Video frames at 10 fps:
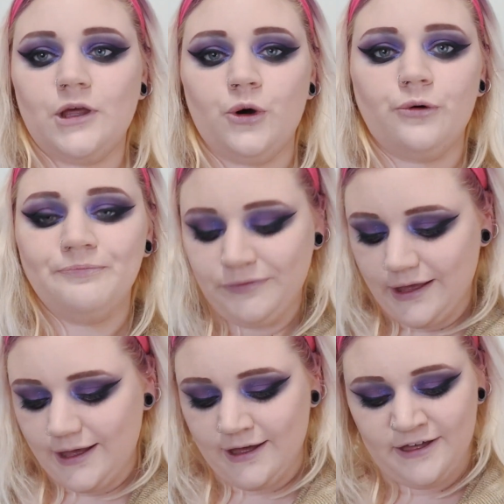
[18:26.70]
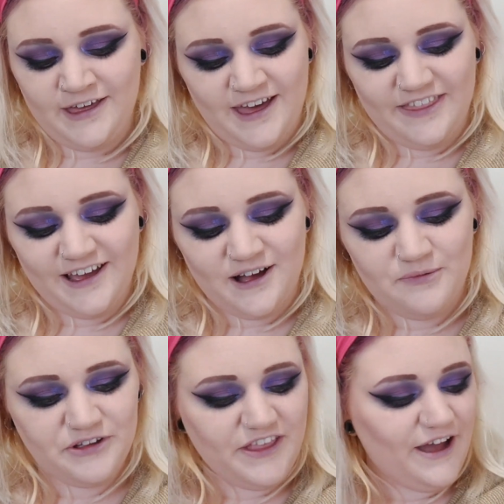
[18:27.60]
Cool. Yeah, they
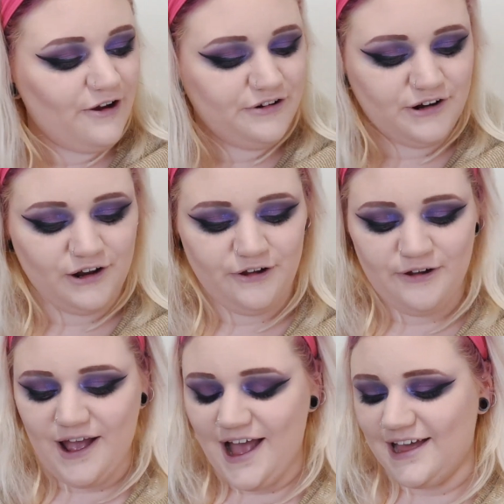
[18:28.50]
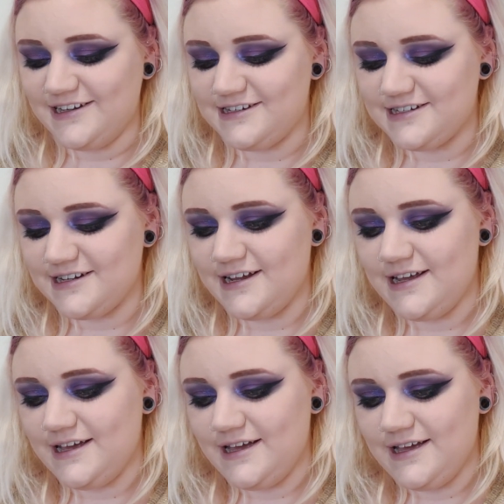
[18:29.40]
come with their own glue and
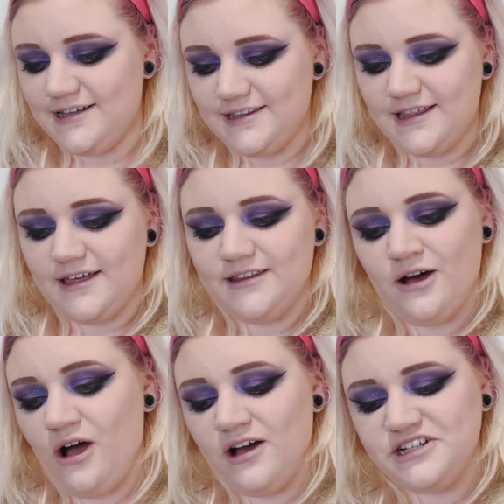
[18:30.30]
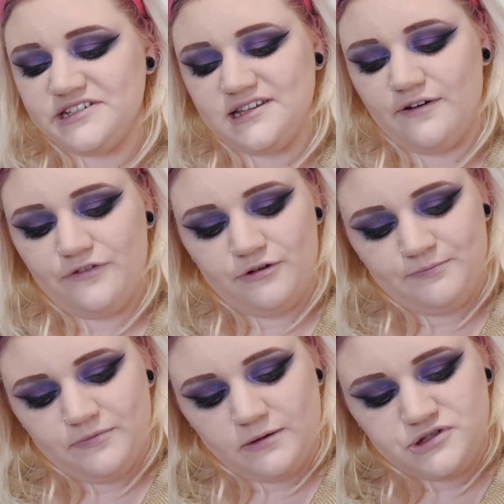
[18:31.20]
I just love
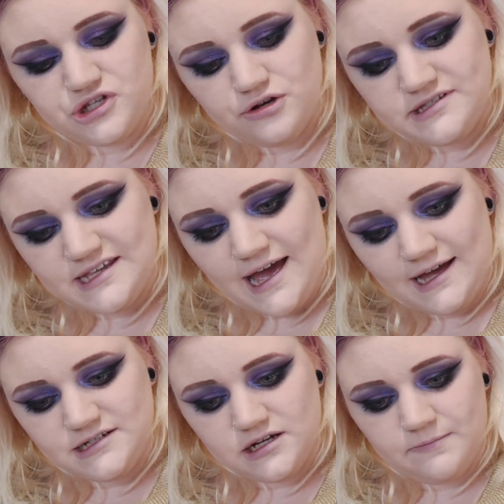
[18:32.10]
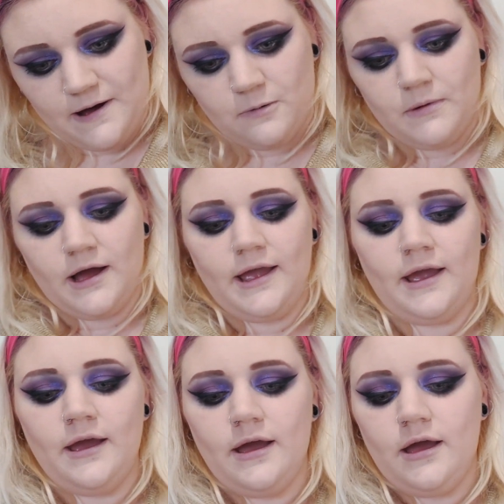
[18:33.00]
them. I'm so sad about my